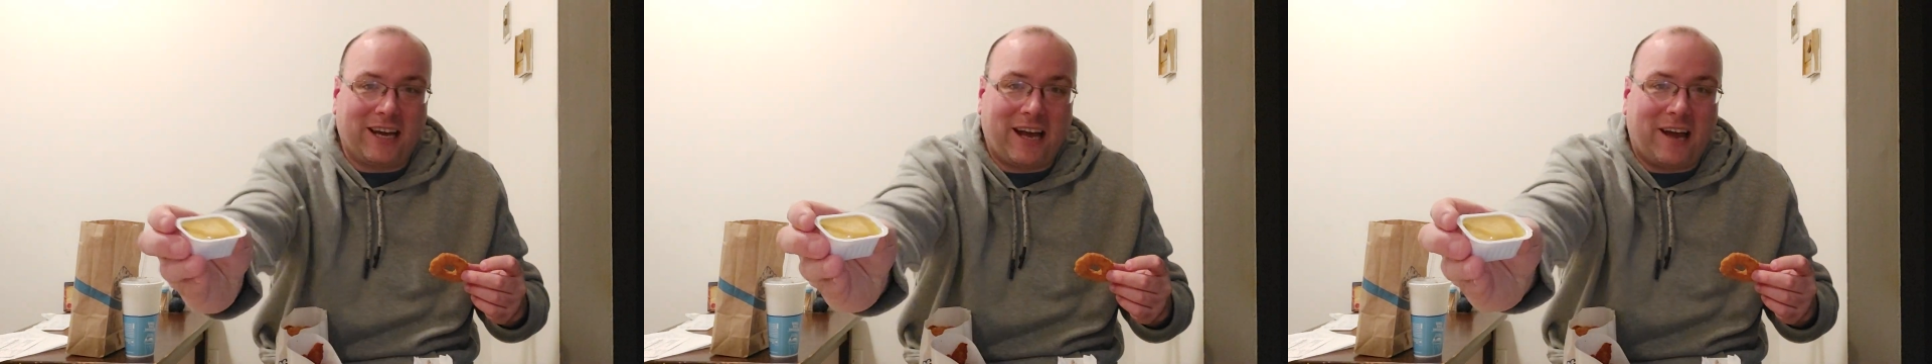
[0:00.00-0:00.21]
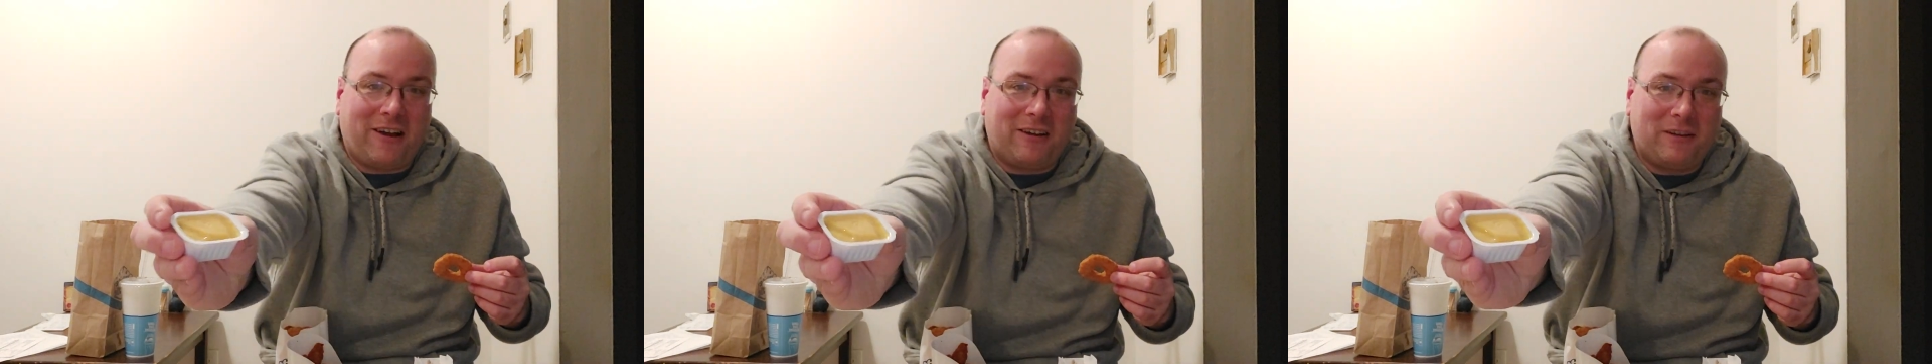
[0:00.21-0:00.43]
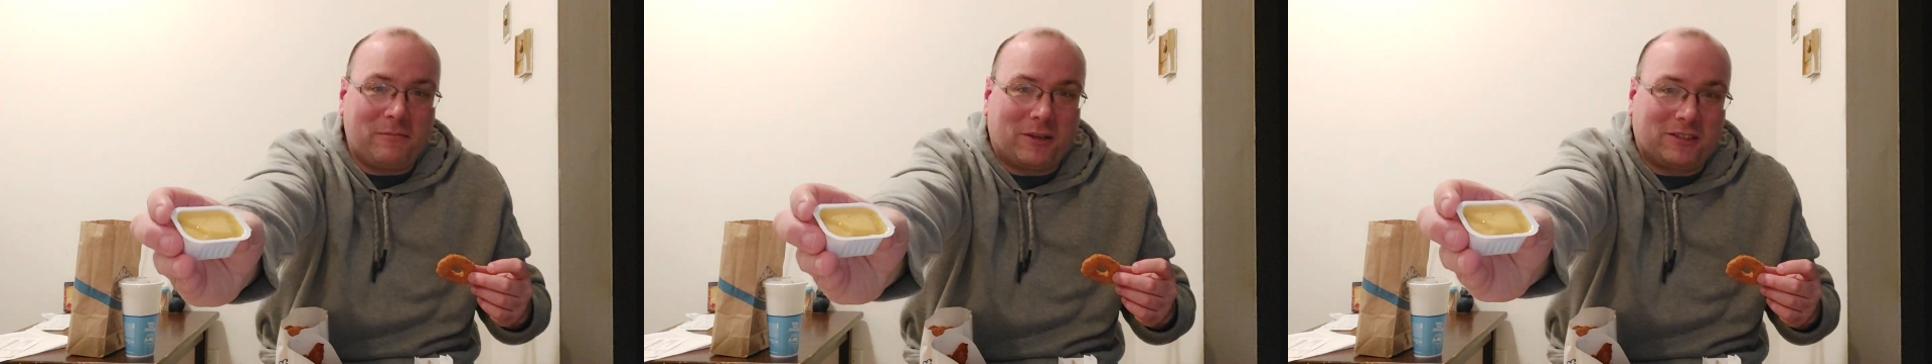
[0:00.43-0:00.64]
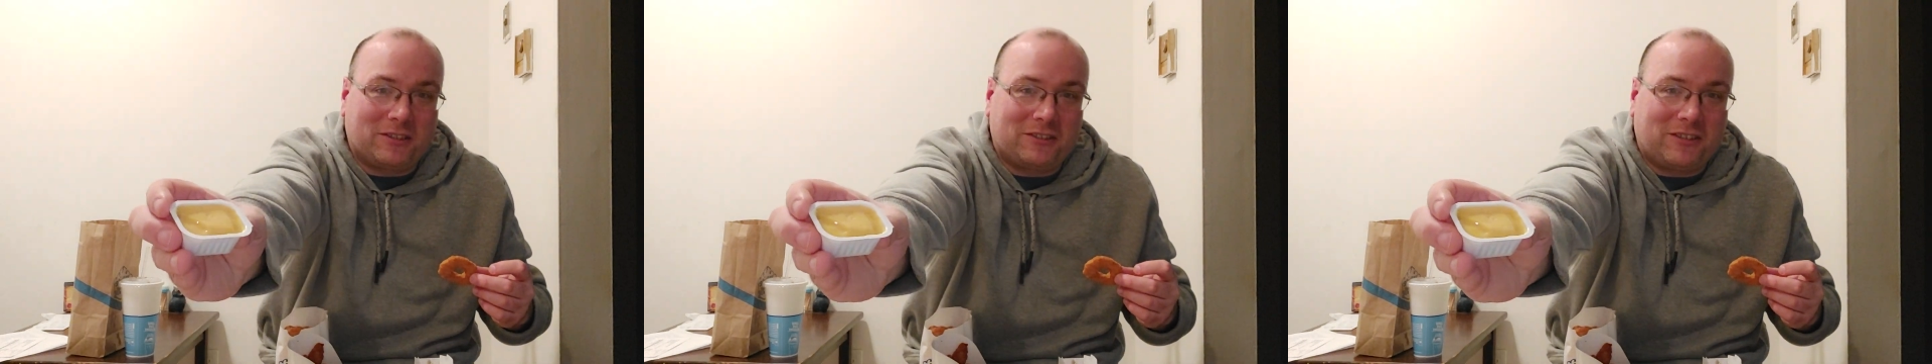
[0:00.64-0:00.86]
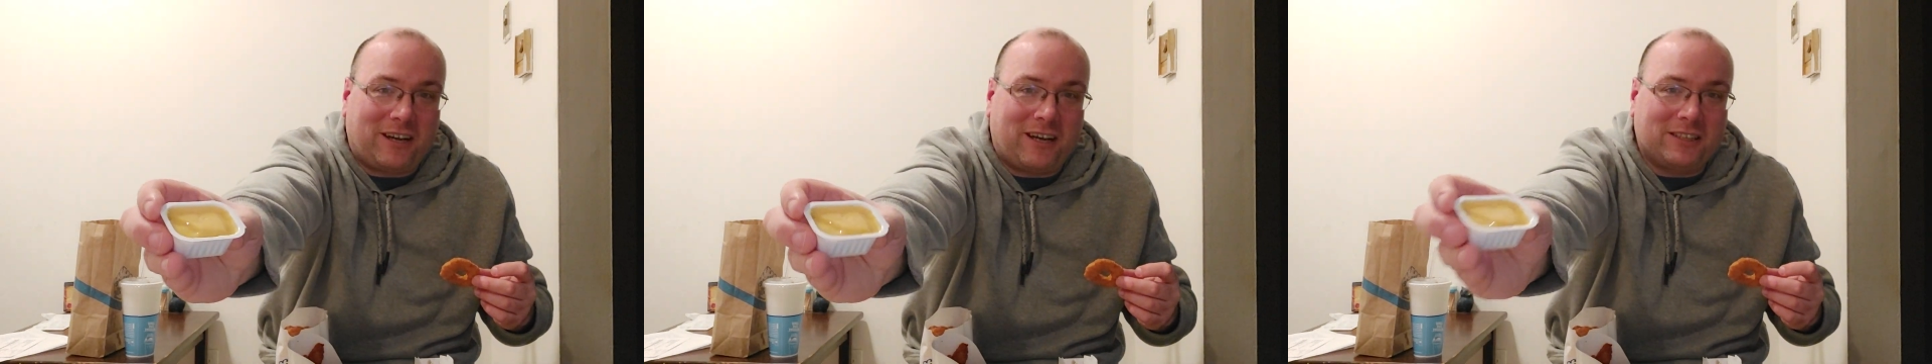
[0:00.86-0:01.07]
I got honey
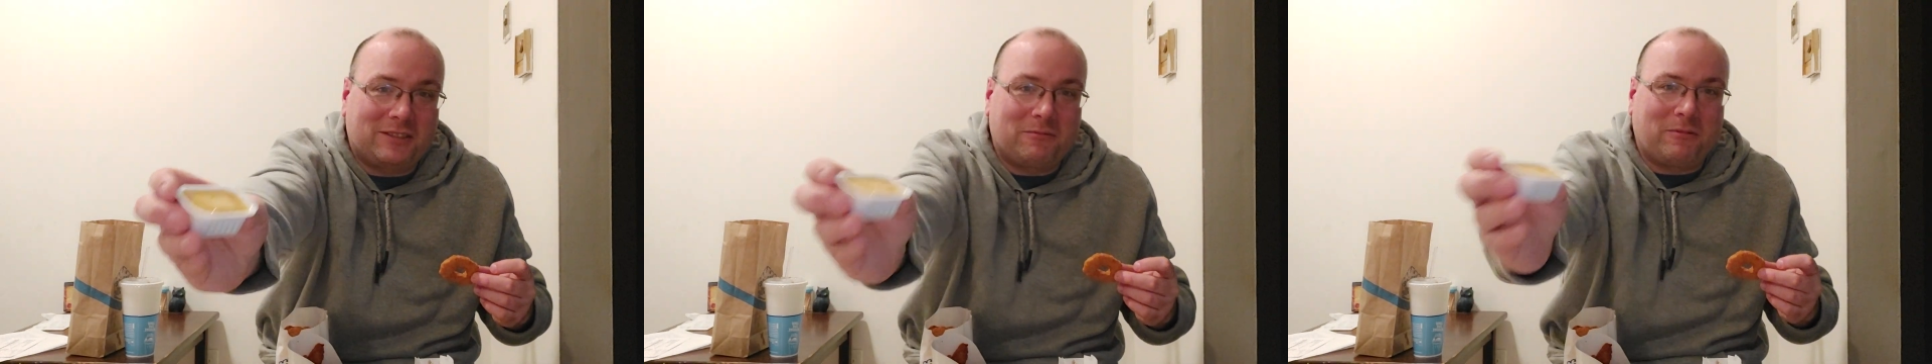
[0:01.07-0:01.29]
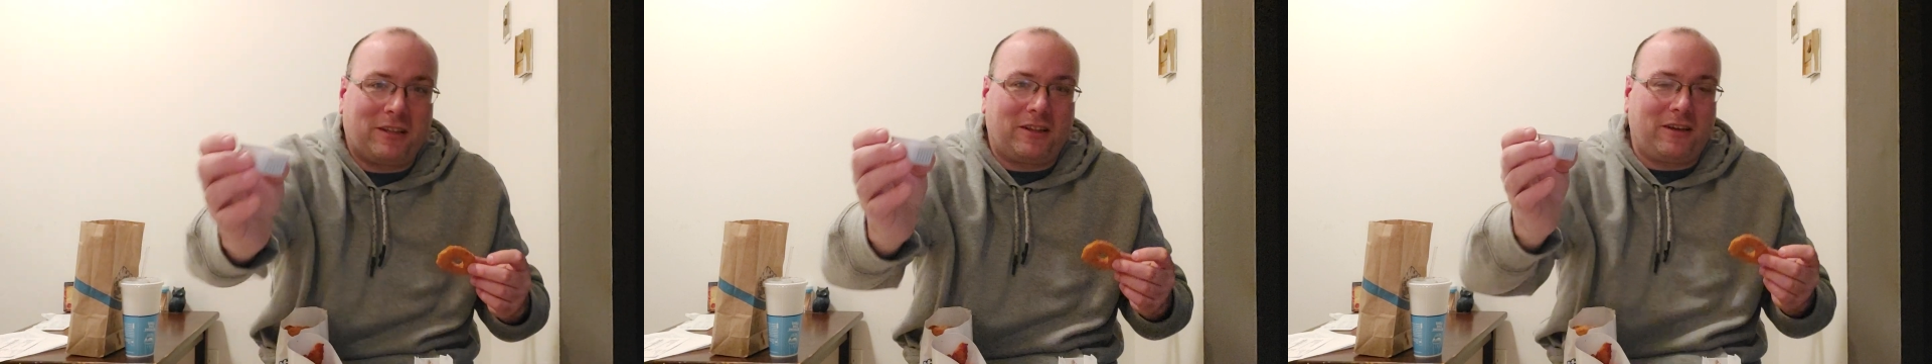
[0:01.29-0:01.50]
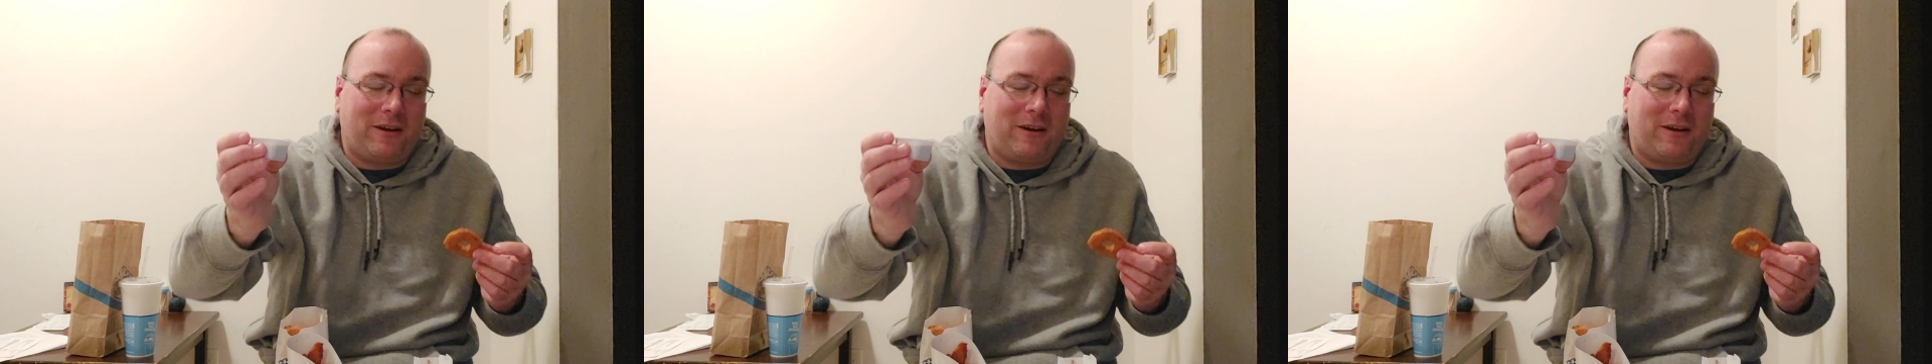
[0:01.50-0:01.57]
mustard sauce with